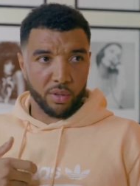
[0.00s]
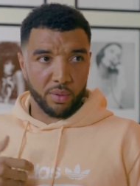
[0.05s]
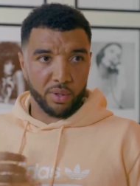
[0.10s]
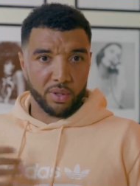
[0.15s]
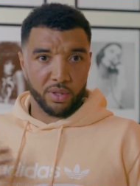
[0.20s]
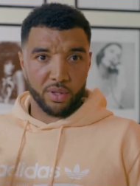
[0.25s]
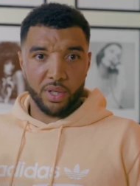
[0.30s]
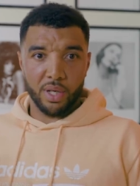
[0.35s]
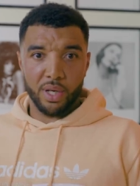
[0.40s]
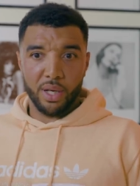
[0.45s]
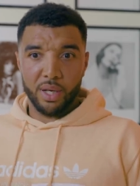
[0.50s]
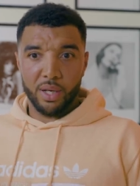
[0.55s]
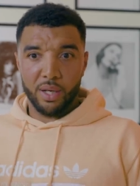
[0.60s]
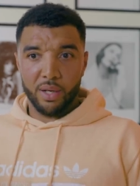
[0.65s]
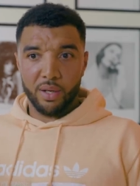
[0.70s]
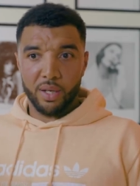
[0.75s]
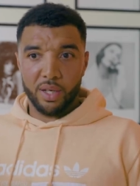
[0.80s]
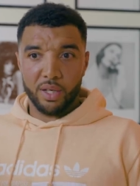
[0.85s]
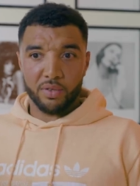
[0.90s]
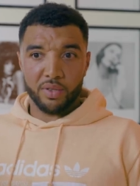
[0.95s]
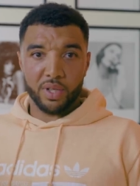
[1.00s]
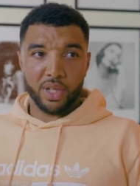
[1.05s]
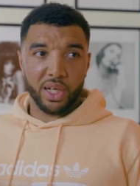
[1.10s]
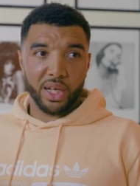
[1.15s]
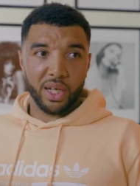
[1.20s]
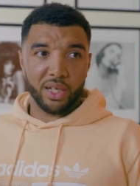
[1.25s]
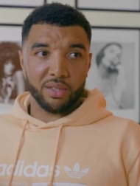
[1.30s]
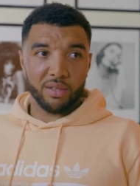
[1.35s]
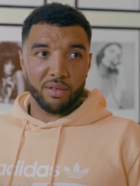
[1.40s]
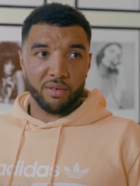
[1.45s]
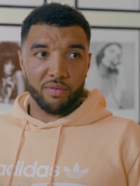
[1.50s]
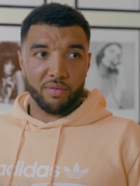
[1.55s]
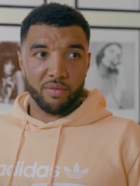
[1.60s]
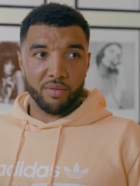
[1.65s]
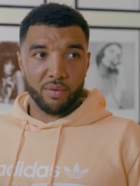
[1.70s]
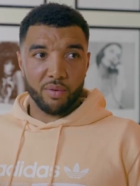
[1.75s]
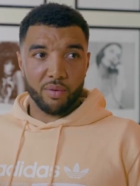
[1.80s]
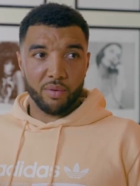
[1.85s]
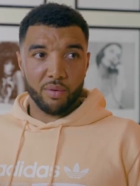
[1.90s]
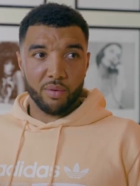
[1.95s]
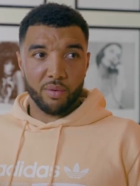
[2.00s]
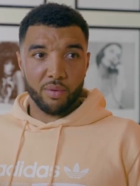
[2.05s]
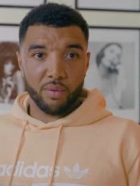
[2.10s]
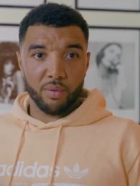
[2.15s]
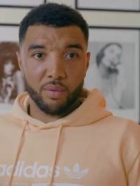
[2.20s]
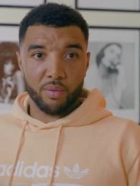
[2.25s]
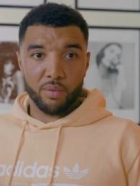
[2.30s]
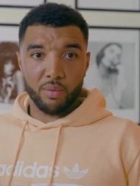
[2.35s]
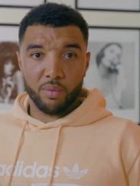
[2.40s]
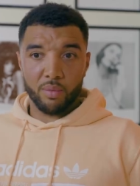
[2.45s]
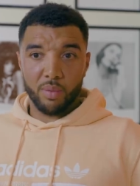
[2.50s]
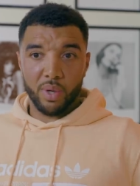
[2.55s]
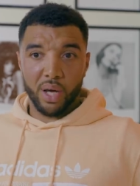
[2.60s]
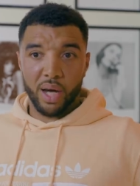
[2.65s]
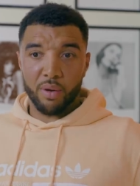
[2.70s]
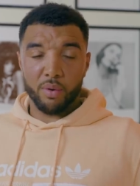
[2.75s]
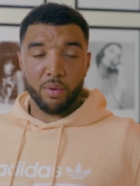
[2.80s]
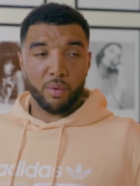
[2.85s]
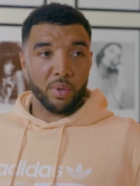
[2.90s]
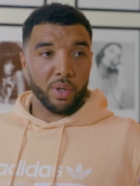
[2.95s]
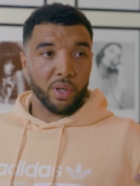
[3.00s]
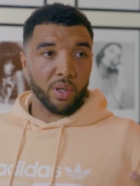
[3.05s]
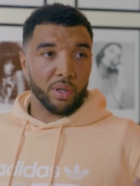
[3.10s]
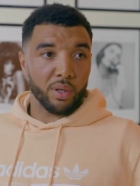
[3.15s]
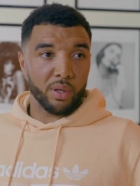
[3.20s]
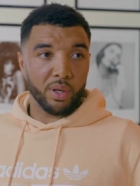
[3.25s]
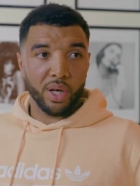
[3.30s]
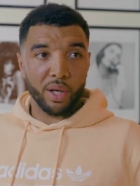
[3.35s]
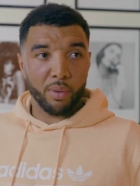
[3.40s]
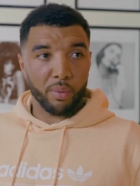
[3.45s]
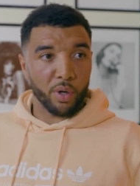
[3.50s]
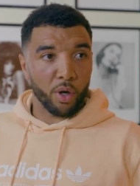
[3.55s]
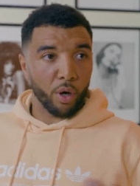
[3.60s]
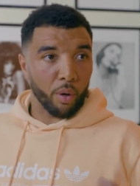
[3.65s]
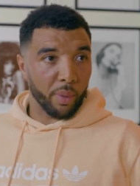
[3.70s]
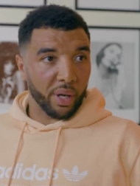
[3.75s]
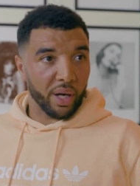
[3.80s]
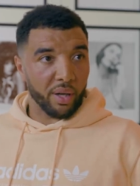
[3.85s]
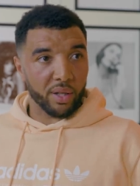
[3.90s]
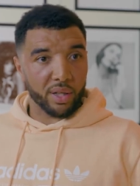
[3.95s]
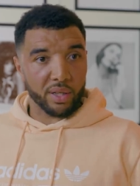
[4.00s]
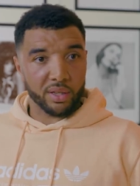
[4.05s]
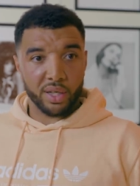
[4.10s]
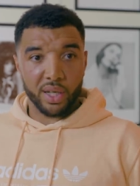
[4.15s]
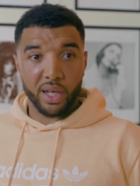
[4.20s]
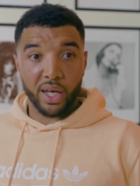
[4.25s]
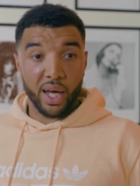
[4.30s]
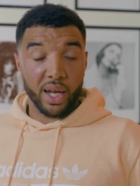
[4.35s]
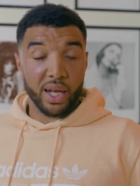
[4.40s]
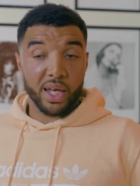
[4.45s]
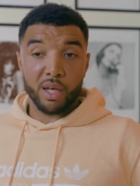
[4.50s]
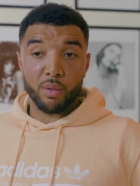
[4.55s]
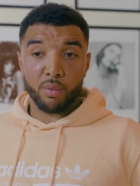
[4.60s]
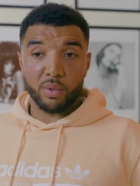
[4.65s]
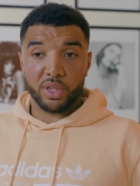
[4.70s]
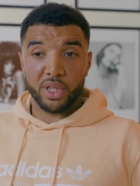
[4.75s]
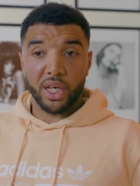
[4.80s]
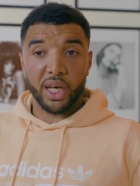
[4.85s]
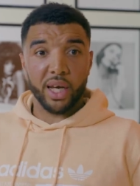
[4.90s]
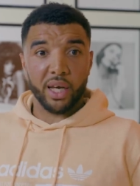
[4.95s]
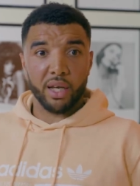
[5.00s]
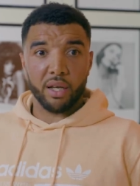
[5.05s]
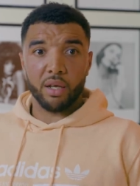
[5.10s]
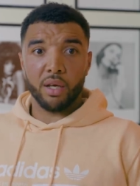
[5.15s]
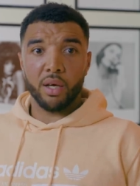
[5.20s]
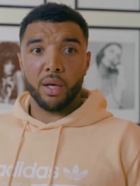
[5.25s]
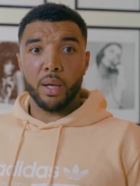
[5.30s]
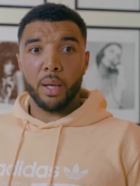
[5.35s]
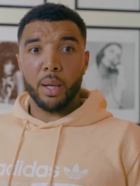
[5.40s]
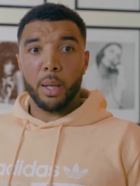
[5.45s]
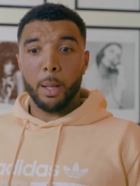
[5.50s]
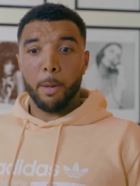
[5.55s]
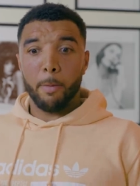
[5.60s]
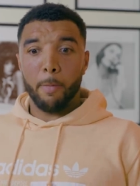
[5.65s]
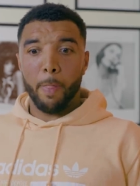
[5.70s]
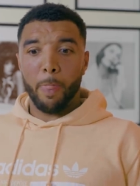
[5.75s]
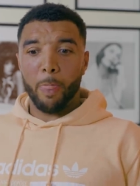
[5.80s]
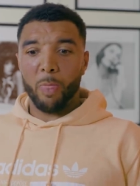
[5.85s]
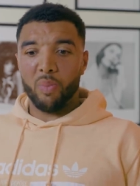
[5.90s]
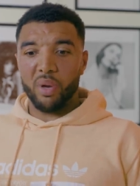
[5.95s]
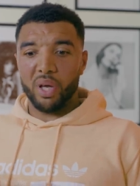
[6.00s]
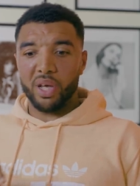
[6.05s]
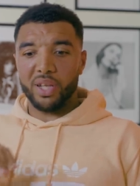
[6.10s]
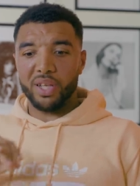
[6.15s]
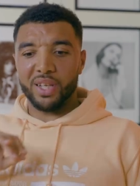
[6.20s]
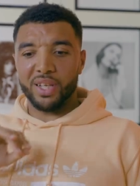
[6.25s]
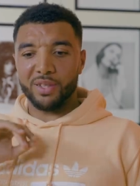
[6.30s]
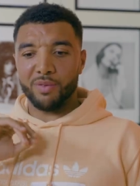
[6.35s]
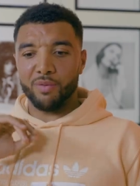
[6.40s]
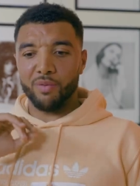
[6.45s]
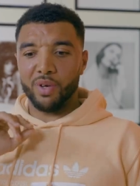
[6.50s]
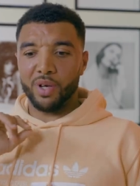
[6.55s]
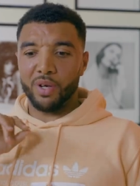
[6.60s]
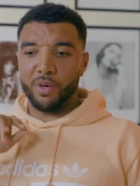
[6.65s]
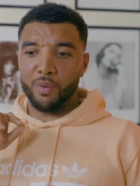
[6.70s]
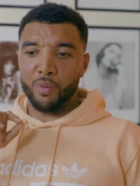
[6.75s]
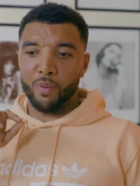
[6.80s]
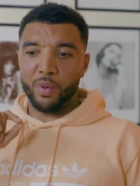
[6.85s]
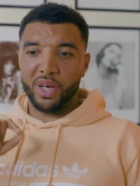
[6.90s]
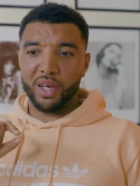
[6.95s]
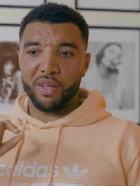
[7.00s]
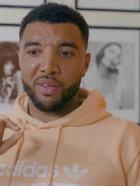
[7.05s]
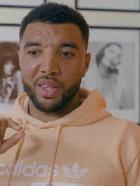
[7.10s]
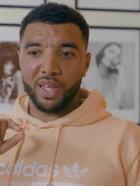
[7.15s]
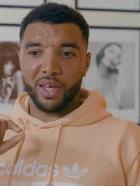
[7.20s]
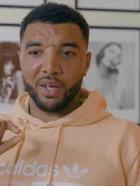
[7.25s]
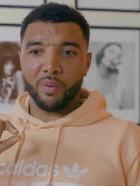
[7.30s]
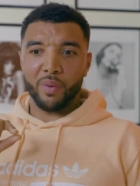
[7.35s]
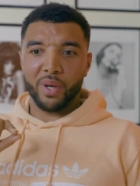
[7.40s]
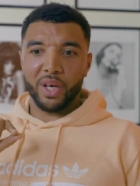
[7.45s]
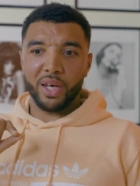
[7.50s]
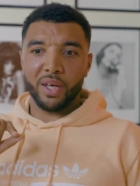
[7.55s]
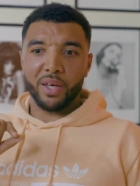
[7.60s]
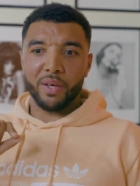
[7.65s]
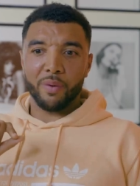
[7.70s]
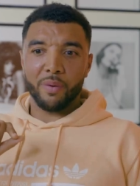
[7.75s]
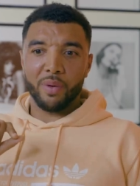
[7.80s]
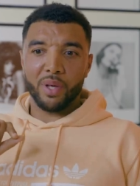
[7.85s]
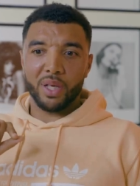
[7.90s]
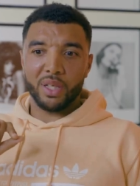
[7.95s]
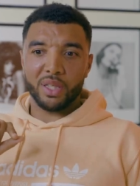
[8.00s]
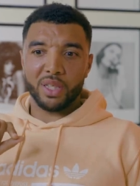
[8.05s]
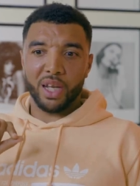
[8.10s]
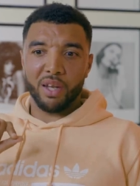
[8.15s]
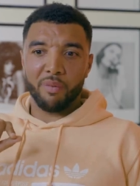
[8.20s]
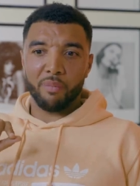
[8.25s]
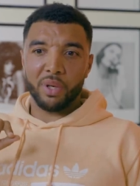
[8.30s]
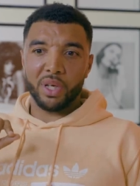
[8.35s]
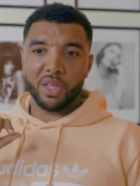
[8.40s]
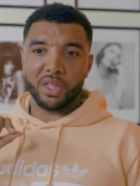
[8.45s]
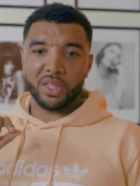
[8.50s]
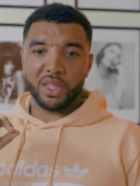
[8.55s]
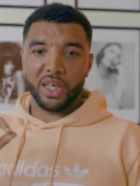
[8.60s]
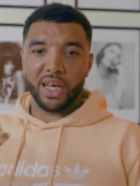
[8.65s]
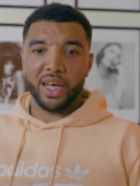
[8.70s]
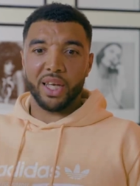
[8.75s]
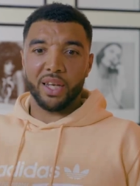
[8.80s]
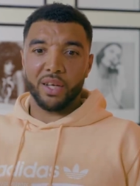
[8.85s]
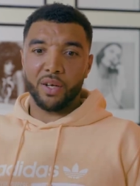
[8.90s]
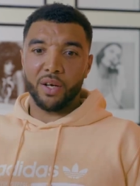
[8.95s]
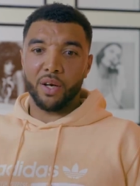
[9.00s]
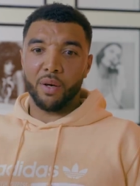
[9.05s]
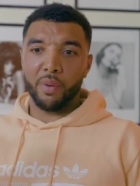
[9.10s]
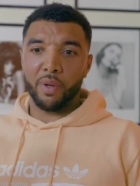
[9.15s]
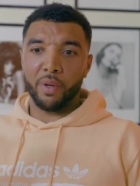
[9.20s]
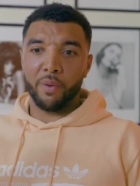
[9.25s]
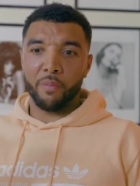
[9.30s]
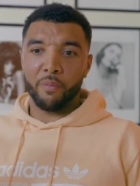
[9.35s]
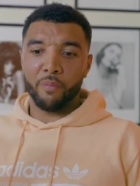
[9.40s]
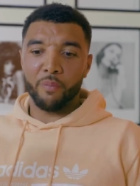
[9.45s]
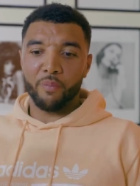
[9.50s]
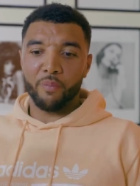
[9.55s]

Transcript: So it's literally a case of how do we go about this? And he was scared. But he did this real weird thing where instead of being scared and going,